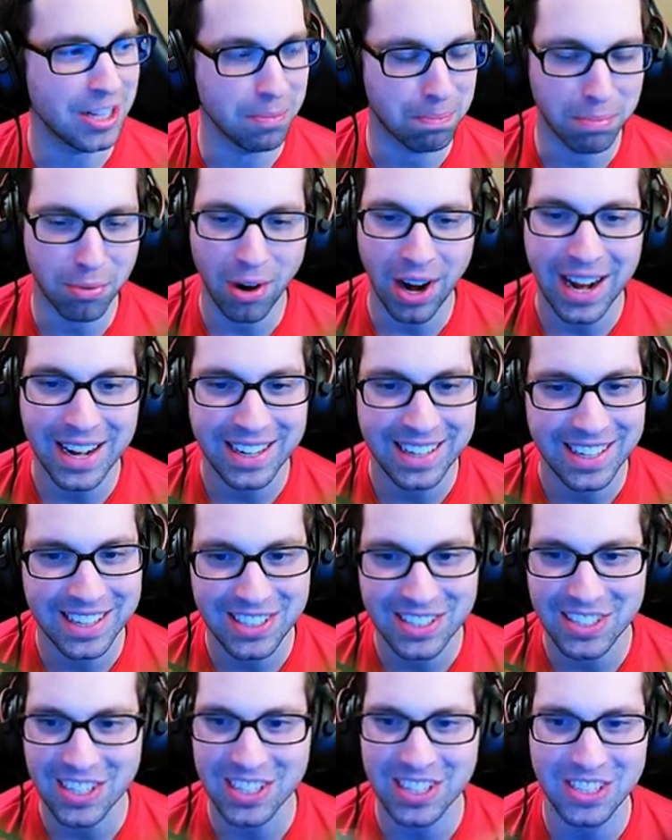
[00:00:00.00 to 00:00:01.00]

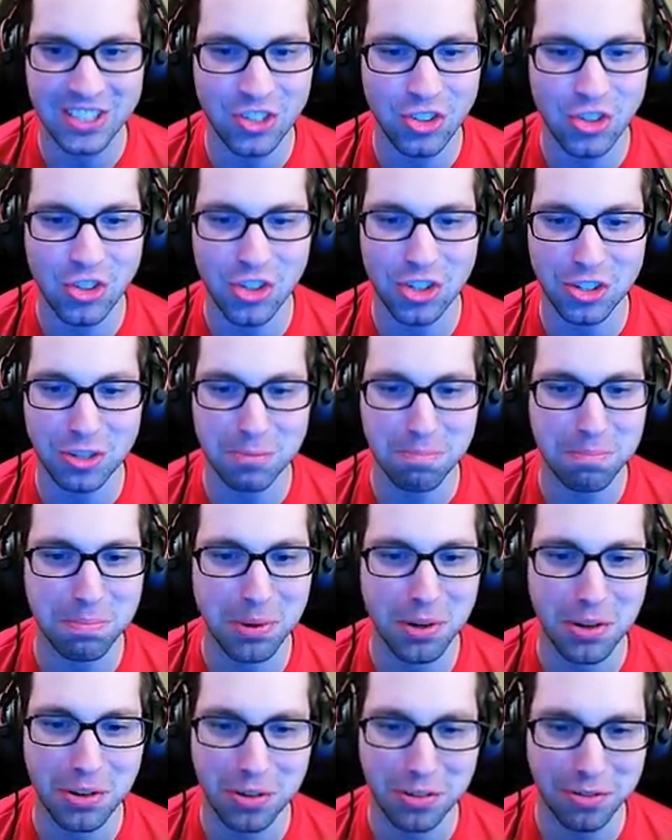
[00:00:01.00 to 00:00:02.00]
brightness is just
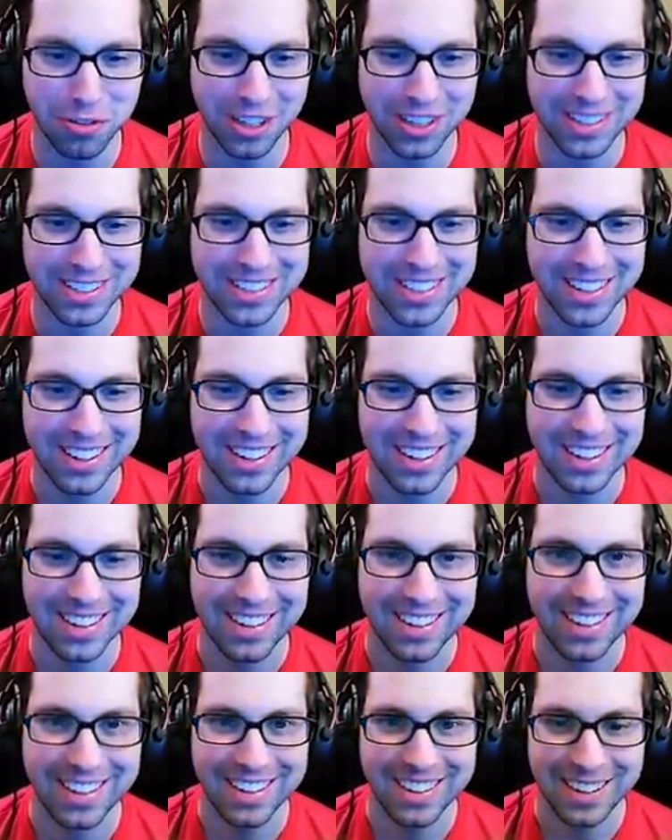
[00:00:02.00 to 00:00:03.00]
perfect.
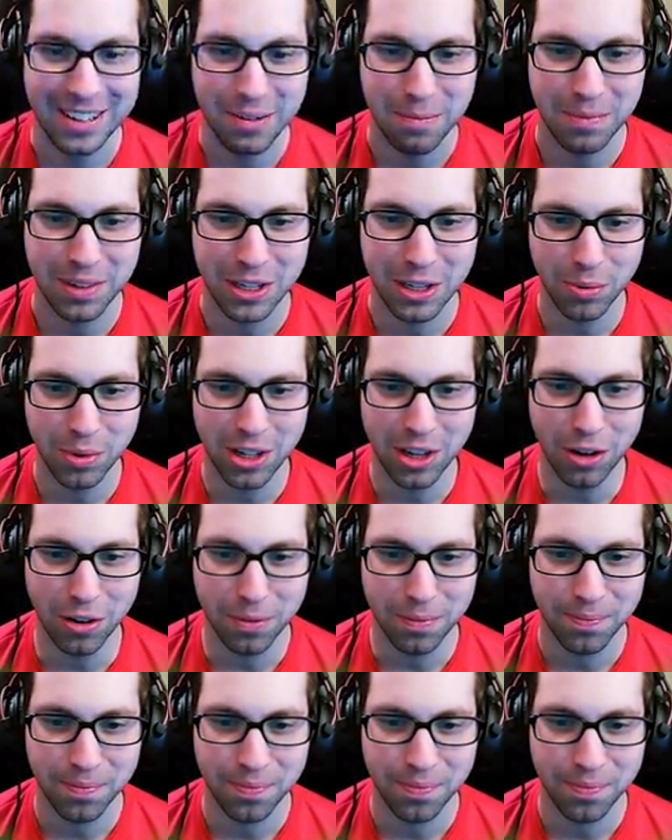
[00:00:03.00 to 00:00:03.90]
Here we go.